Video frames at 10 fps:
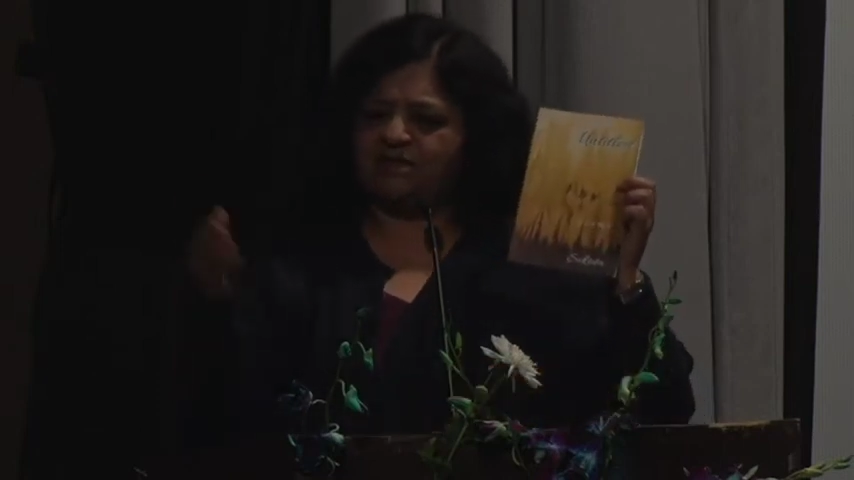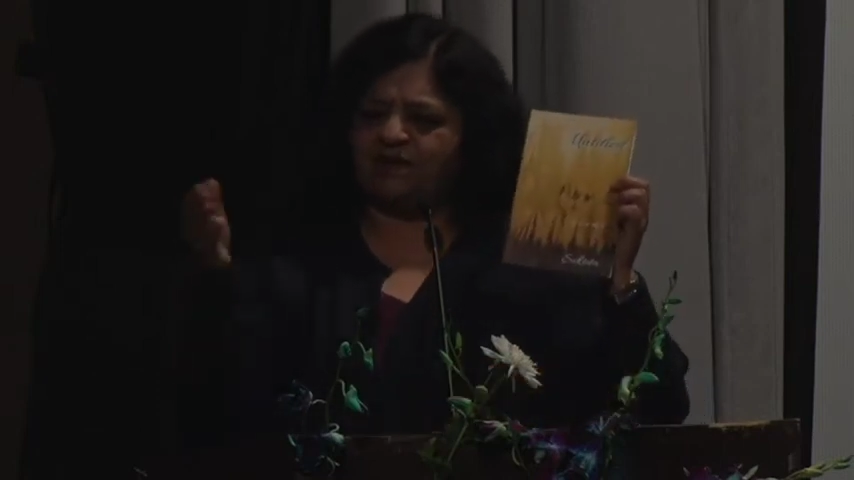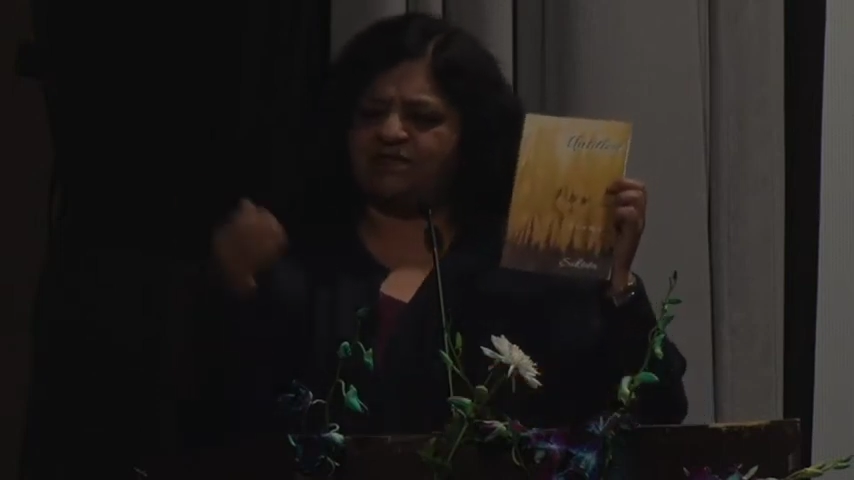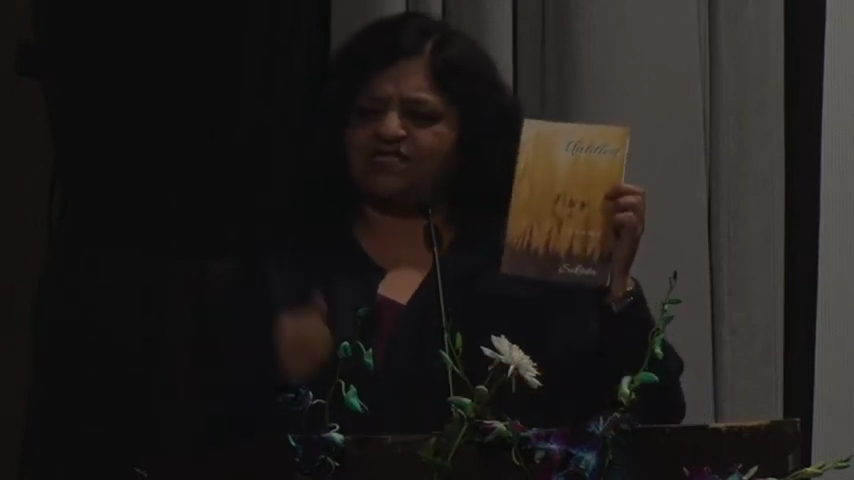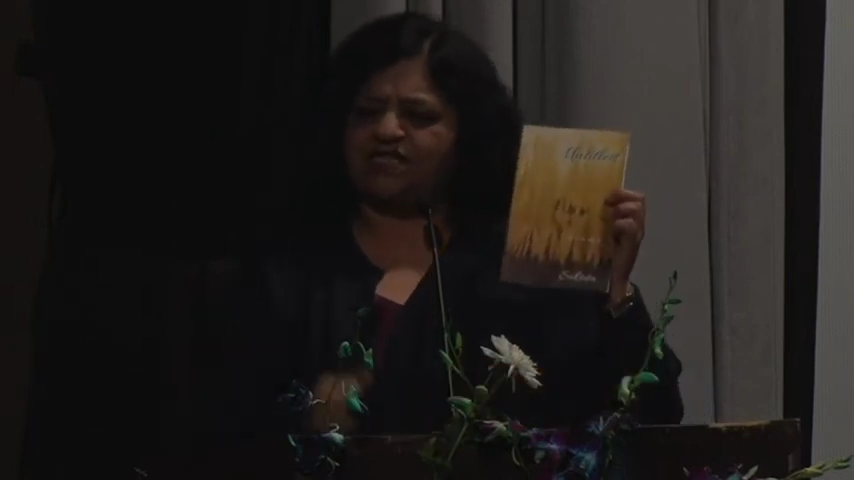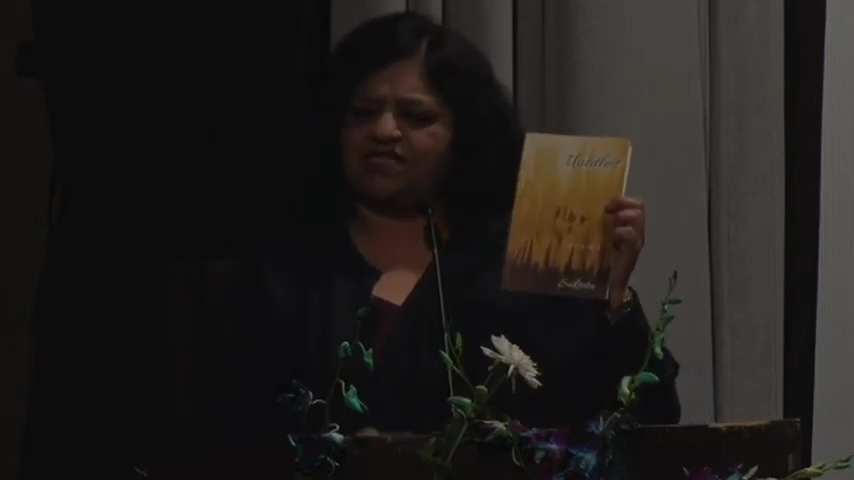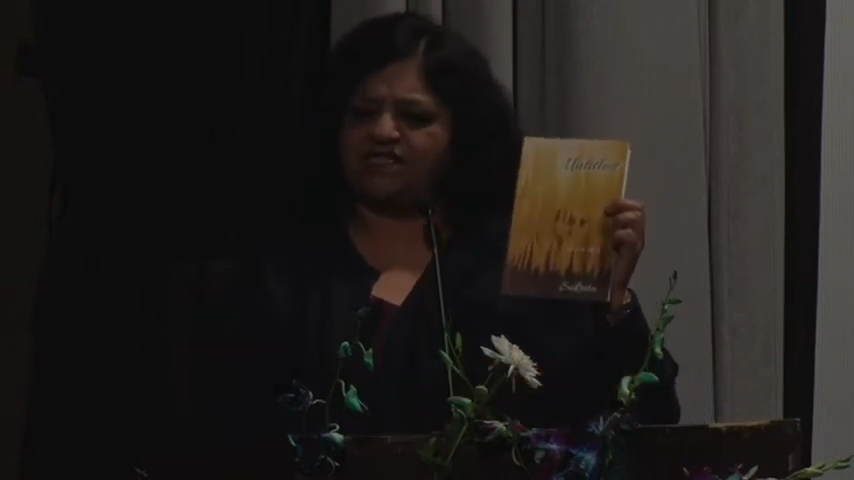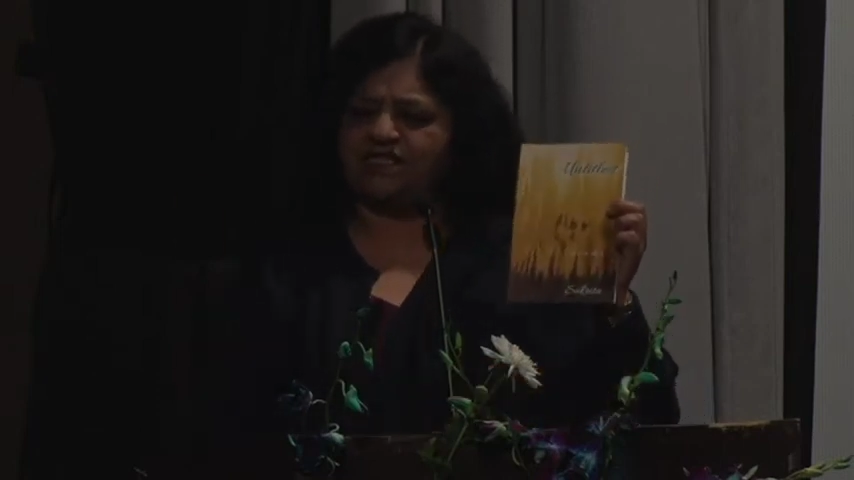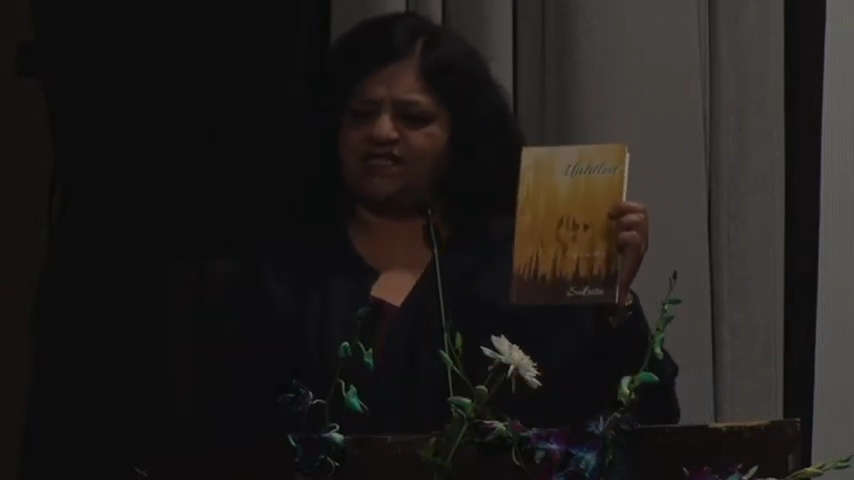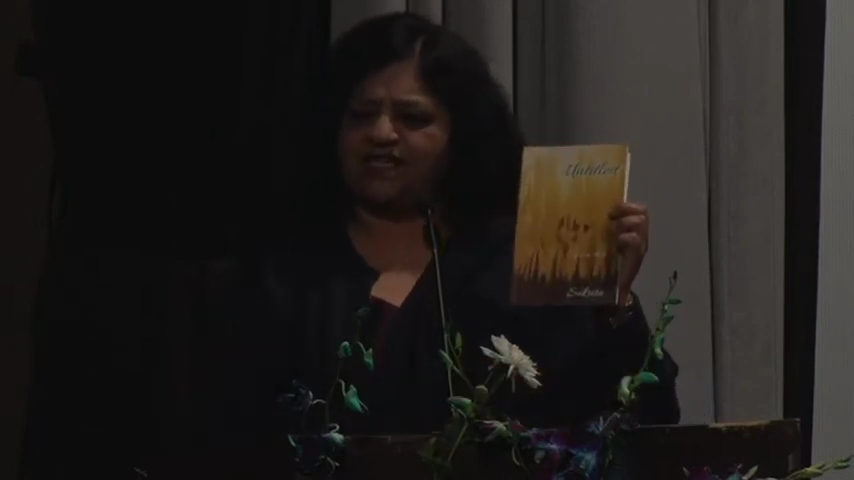My publisher
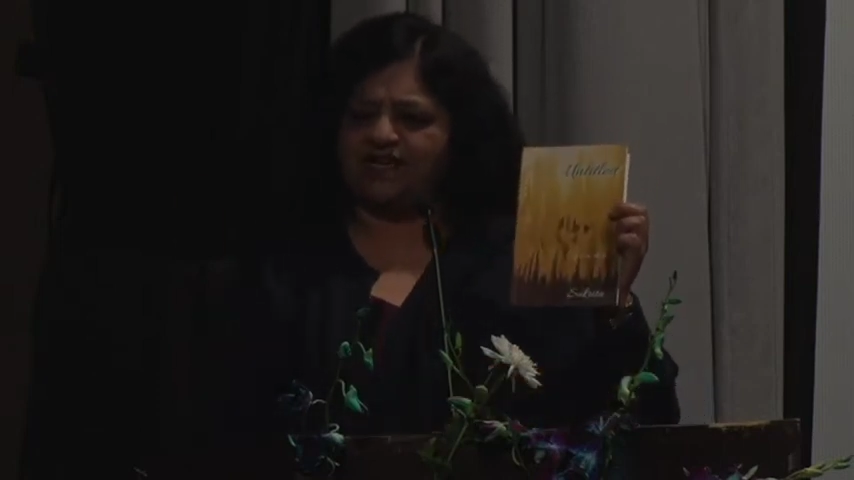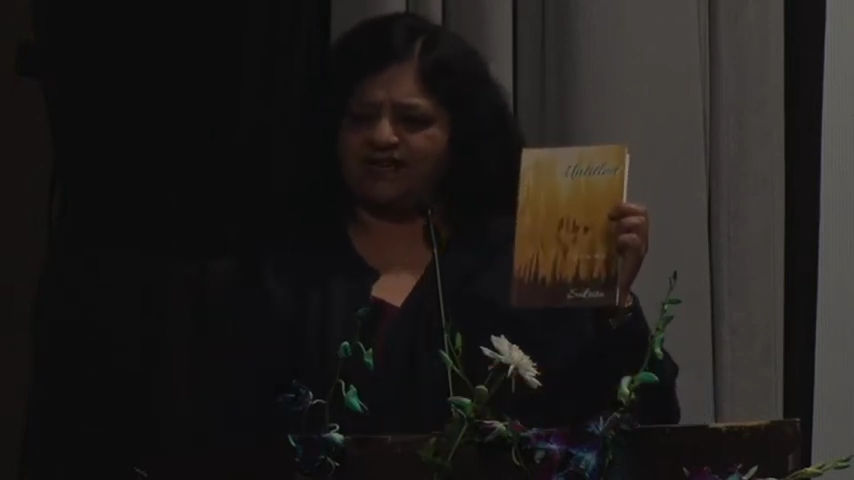is sitting